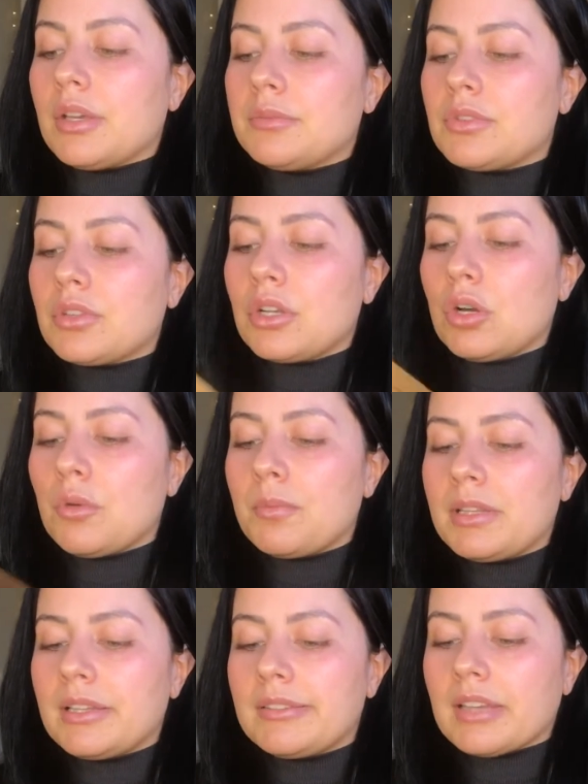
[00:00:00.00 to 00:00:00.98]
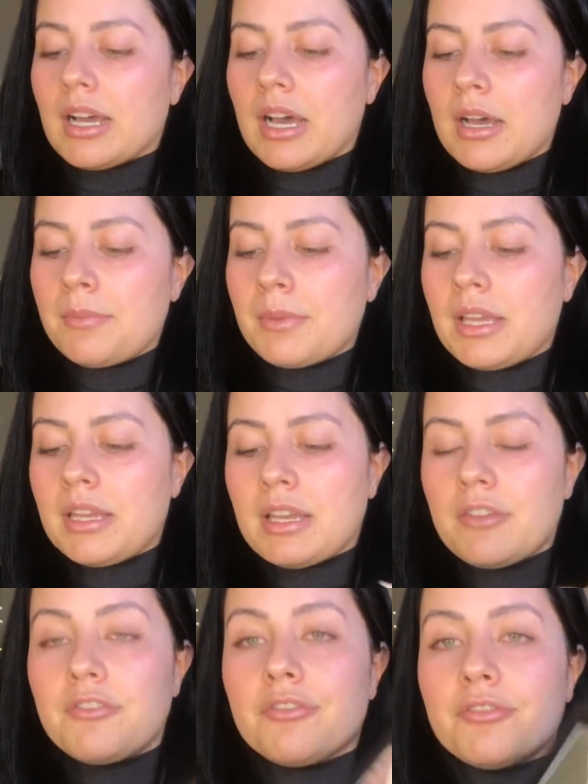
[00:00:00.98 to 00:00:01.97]
just going to open this up, and at
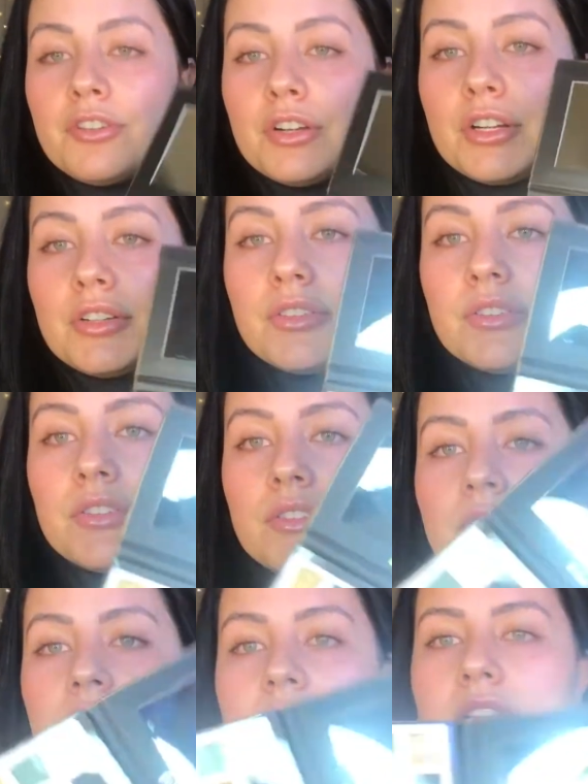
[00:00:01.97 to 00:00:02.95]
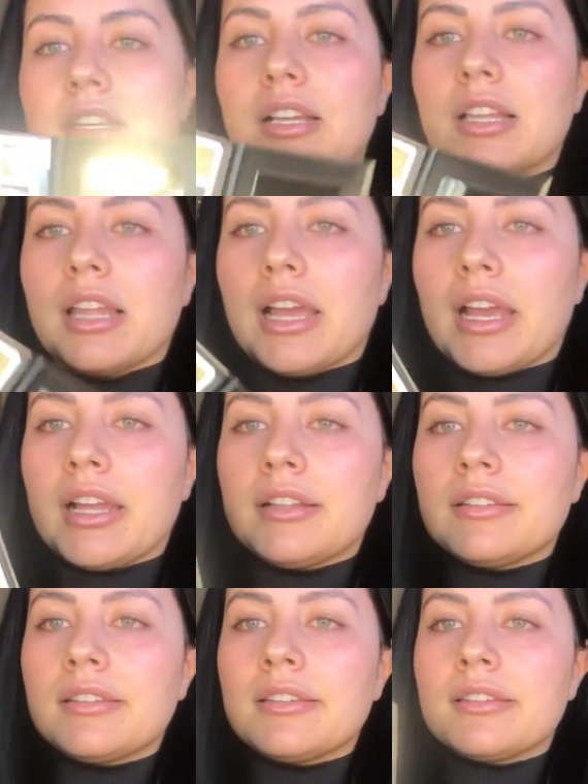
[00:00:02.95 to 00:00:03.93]
first
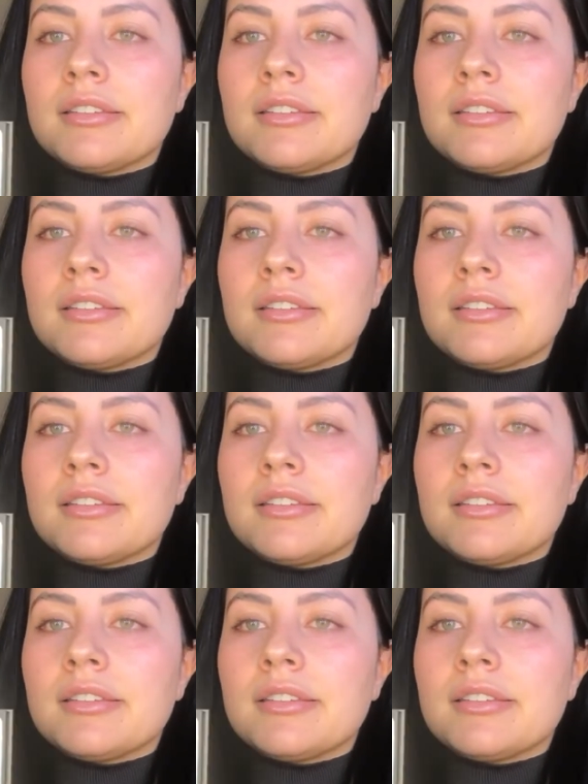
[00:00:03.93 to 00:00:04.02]
glance,